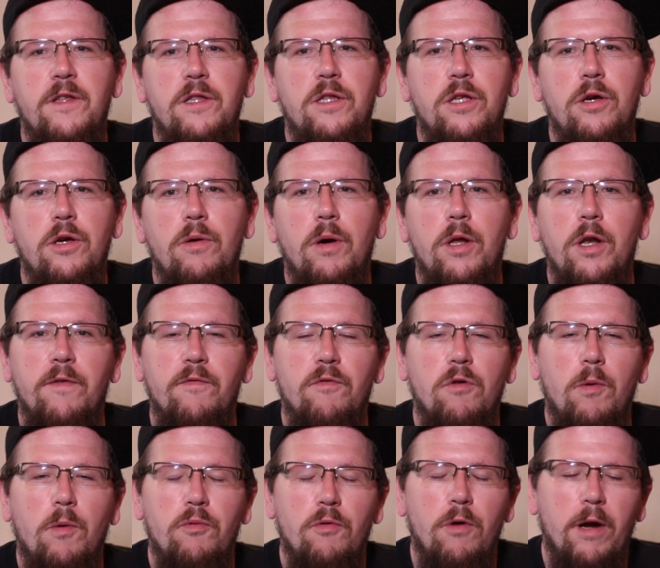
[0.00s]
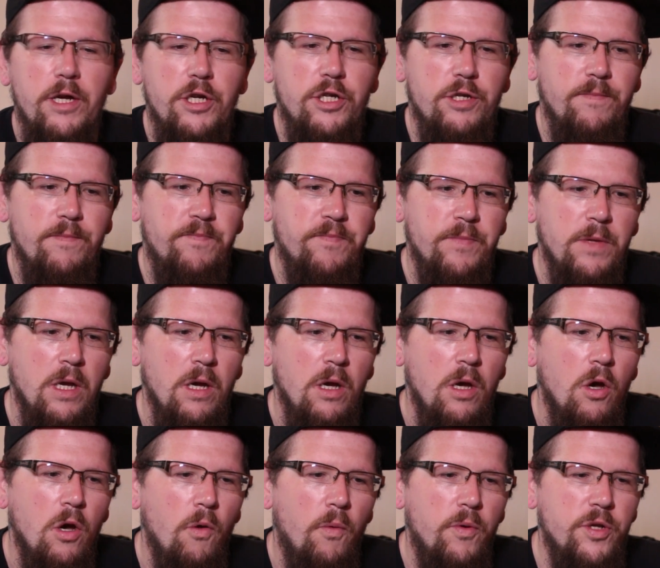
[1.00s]
to do another operation,
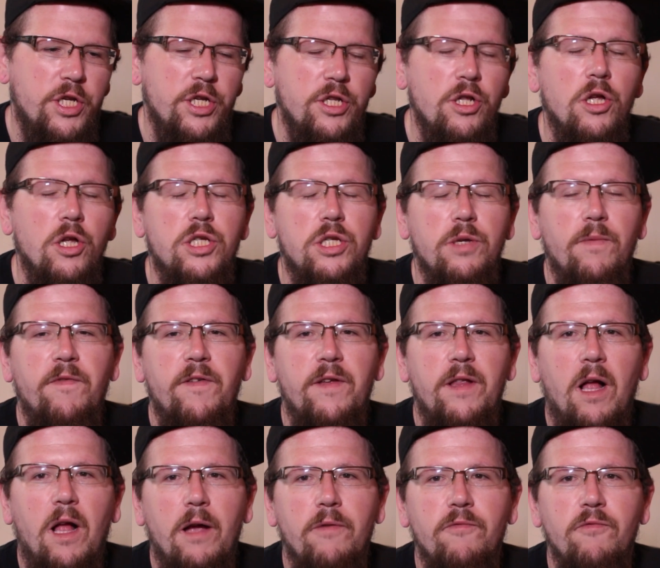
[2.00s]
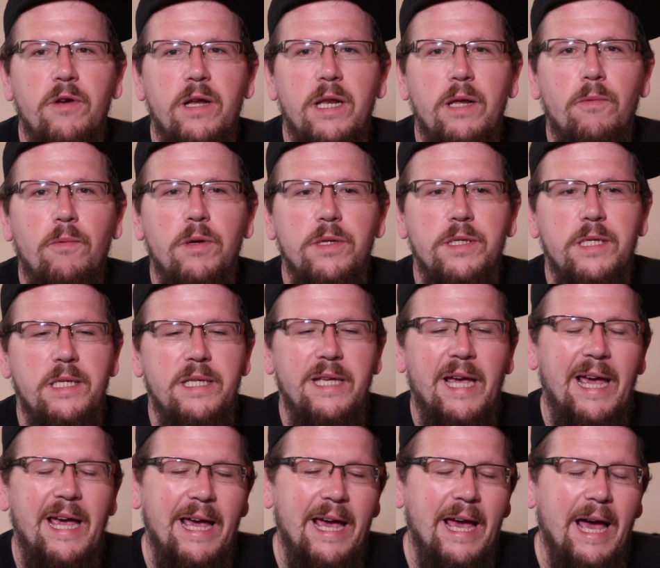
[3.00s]
which is not something that I really wanted to
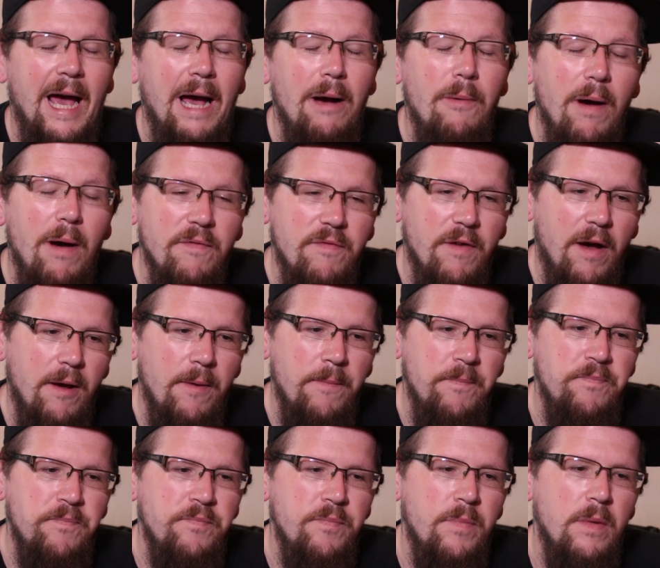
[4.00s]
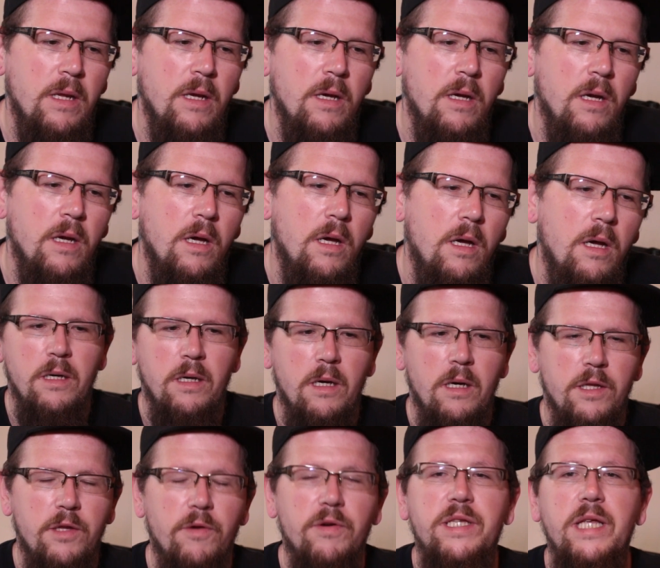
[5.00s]
hear. However,
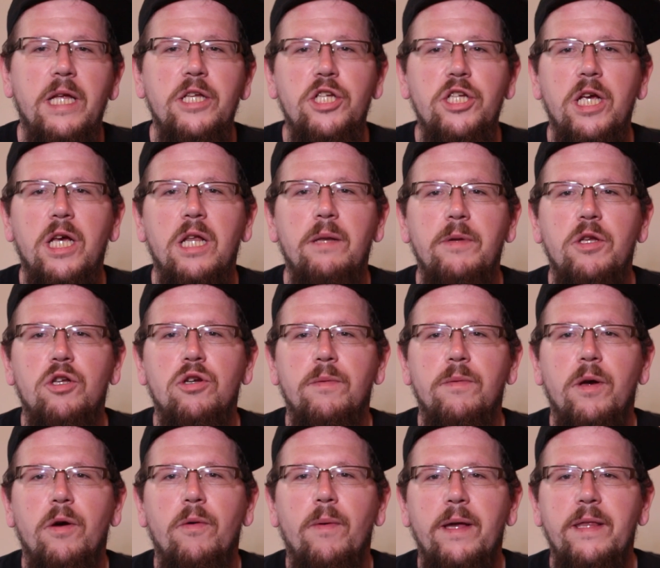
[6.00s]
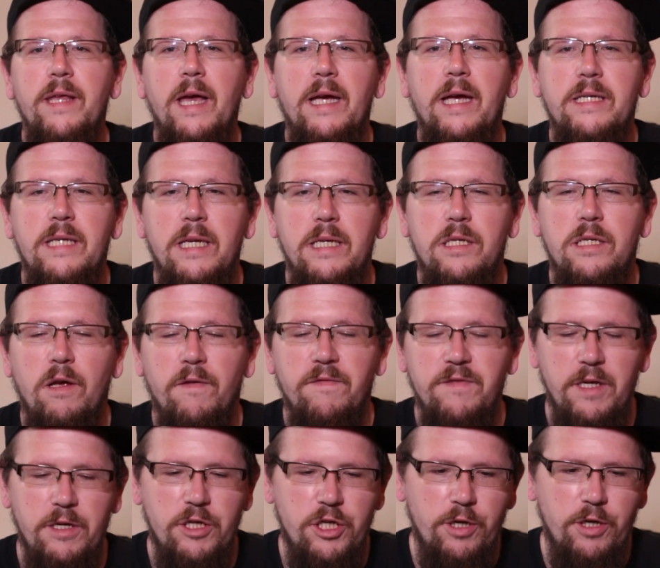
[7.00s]
they're essentially going to be trimming away the excess soft
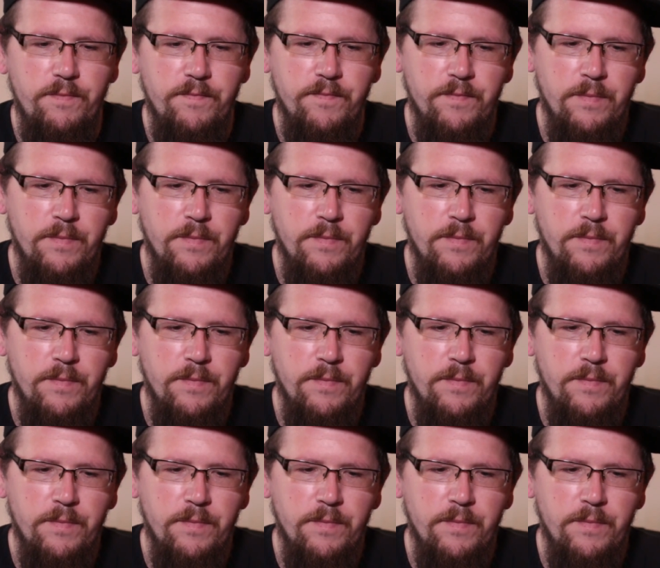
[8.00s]
tissue.